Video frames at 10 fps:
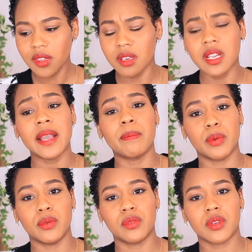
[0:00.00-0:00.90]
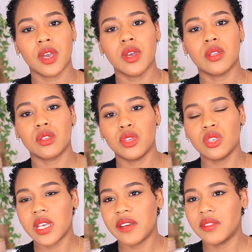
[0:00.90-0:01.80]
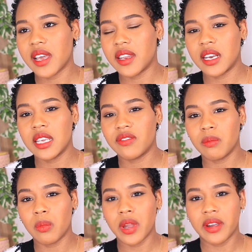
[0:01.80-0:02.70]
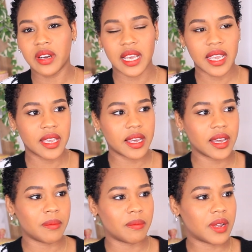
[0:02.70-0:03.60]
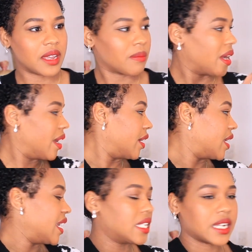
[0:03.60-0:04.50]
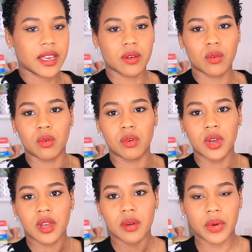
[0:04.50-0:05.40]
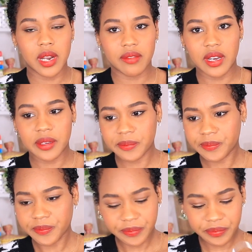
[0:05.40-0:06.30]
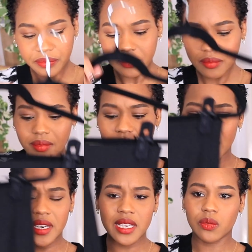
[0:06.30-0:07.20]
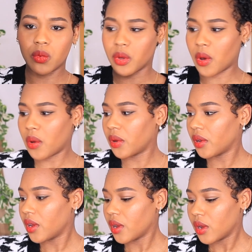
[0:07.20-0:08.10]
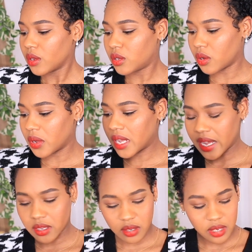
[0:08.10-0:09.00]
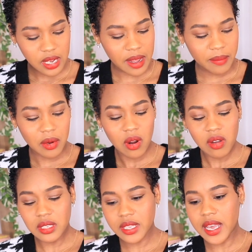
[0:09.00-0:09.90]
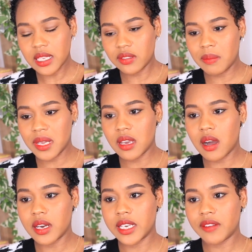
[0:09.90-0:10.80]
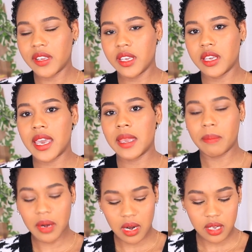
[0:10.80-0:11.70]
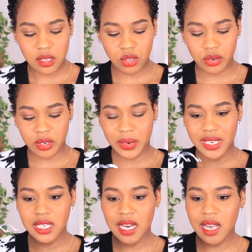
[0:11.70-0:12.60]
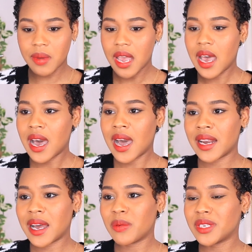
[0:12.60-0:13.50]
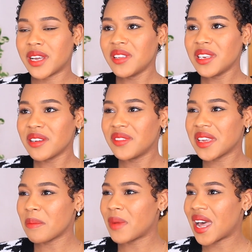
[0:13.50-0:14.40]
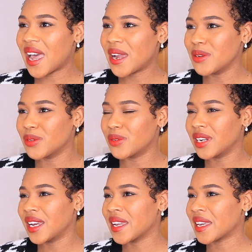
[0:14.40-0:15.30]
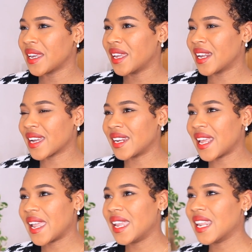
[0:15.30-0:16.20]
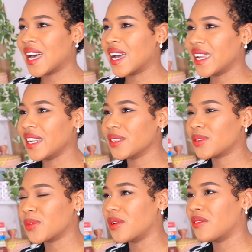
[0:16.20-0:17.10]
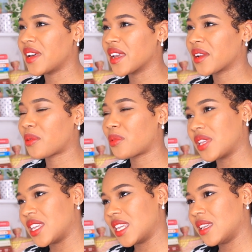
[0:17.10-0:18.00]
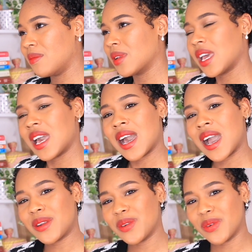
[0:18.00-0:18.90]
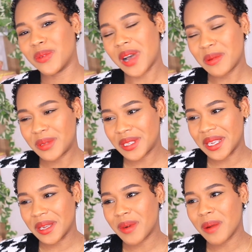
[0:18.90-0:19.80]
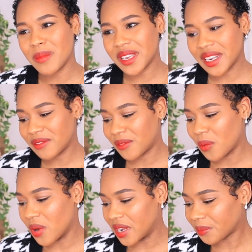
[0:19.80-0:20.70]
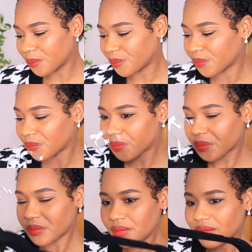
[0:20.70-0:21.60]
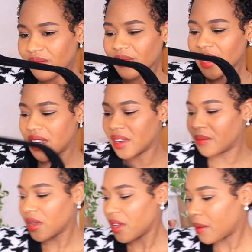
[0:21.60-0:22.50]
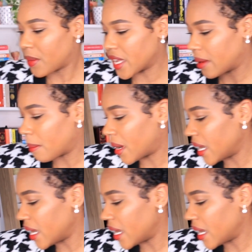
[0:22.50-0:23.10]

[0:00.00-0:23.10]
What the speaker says: like boots. So you just have to kind of, and if I'm wearing like my heat tech or whatever, then this will go. So yeah, so long skirts for me are definitely a plus during the winter time, and I would definitely love to get my hand on like an A-line sort of like cream. I don't know, I'll see, but I'm looking for one. But yeah, my